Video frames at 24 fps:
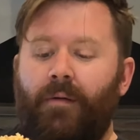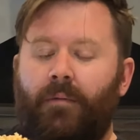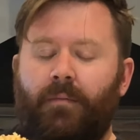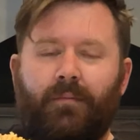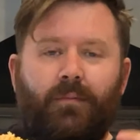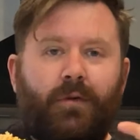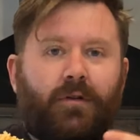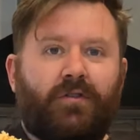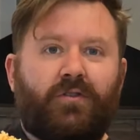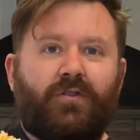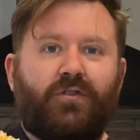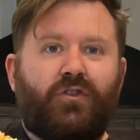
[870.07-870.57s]

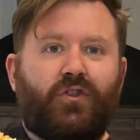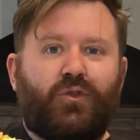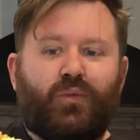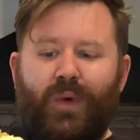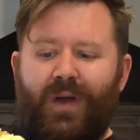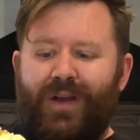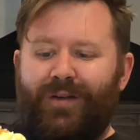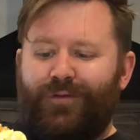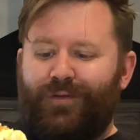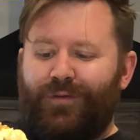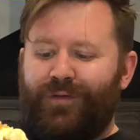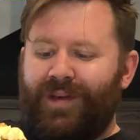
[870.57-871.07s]
Nice and
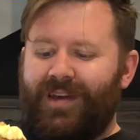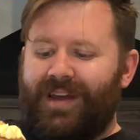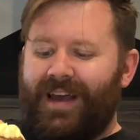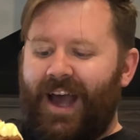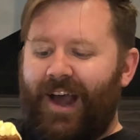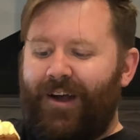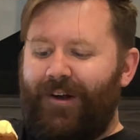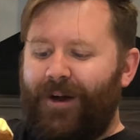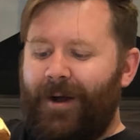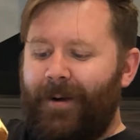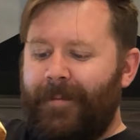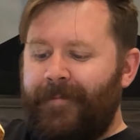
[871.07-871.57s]
sweet from the
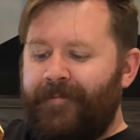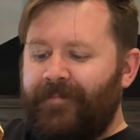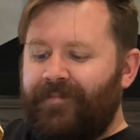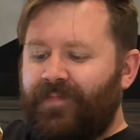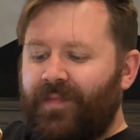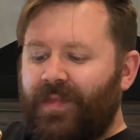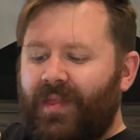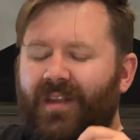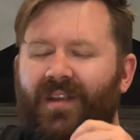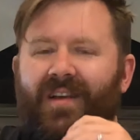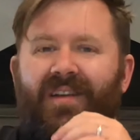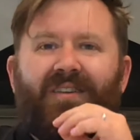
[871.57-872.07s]
carrot,
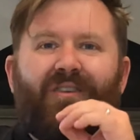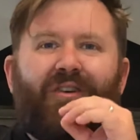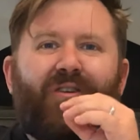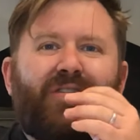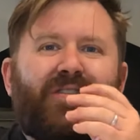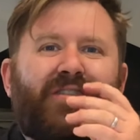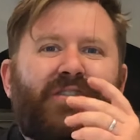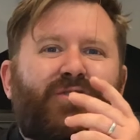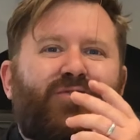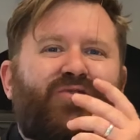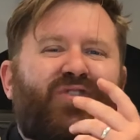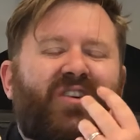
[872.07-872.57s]
nice
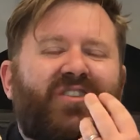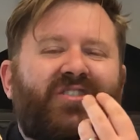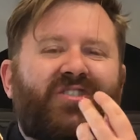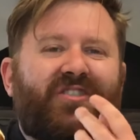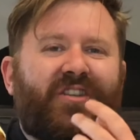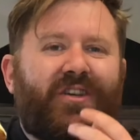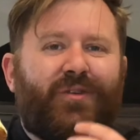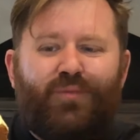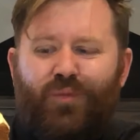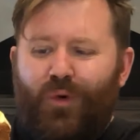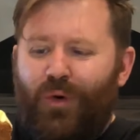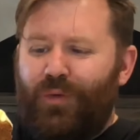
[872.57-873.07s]

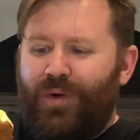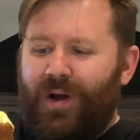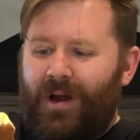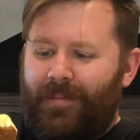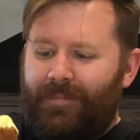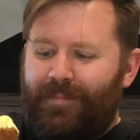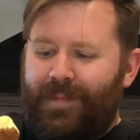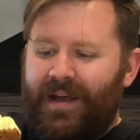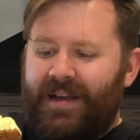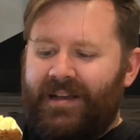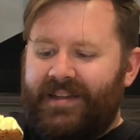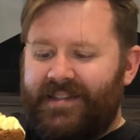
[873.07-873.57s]
crunchy
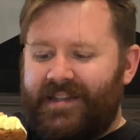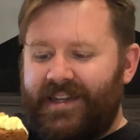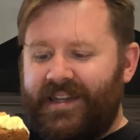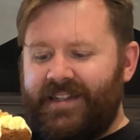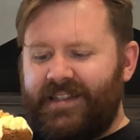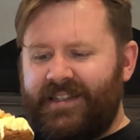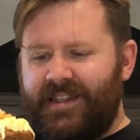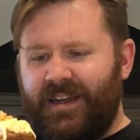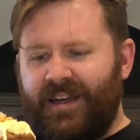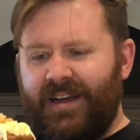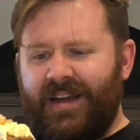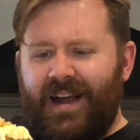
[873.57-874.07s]
walnut
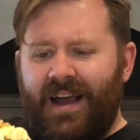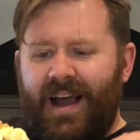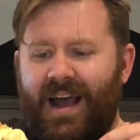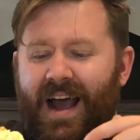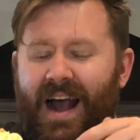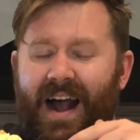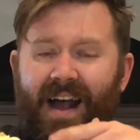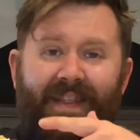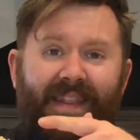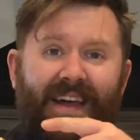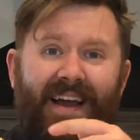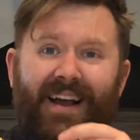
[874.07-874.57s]
pieces,
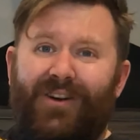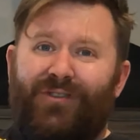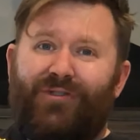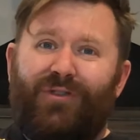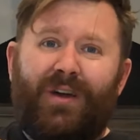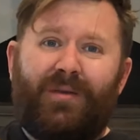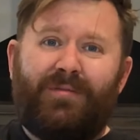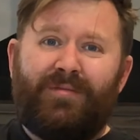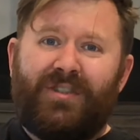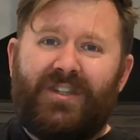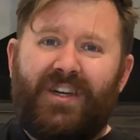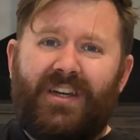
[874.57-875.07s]
and that
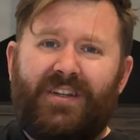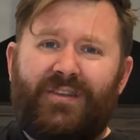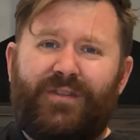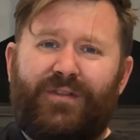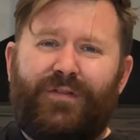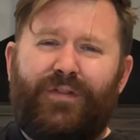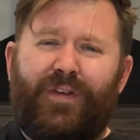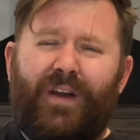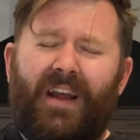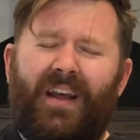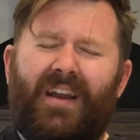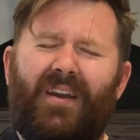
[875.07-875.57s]
cream cheese
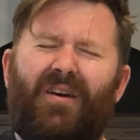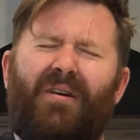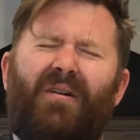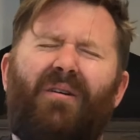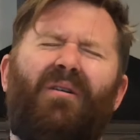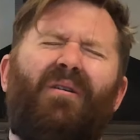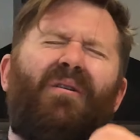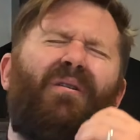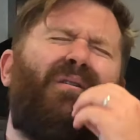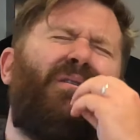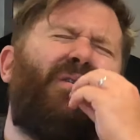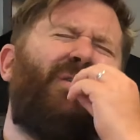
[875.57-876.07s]
filling.
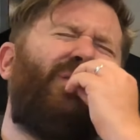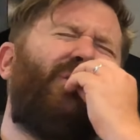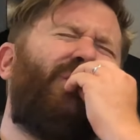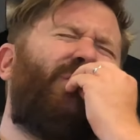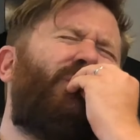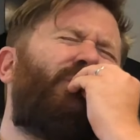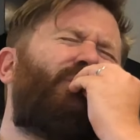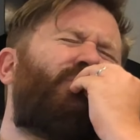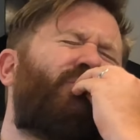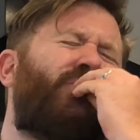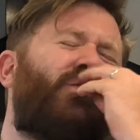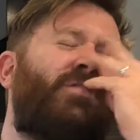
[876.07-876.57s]
Oh,
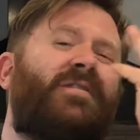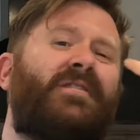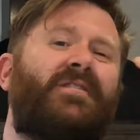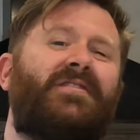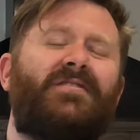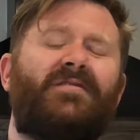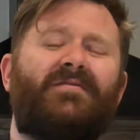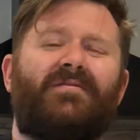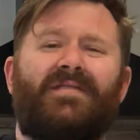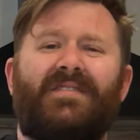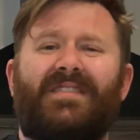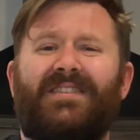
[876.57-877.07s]

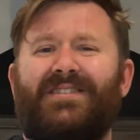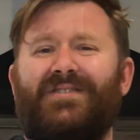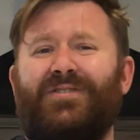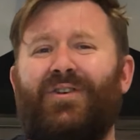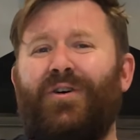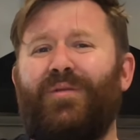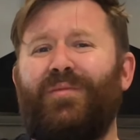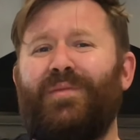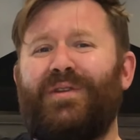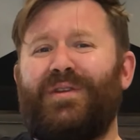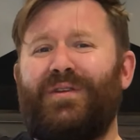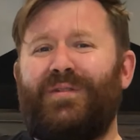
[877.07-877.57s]

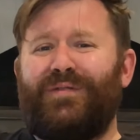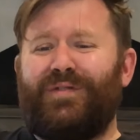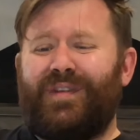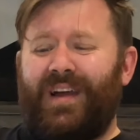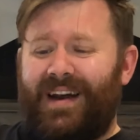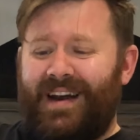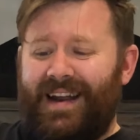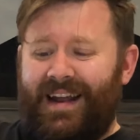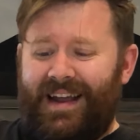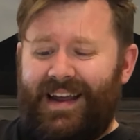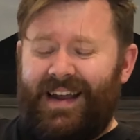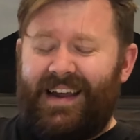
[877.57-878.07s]
Simon, you've done
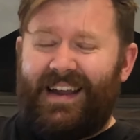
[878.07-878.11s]
it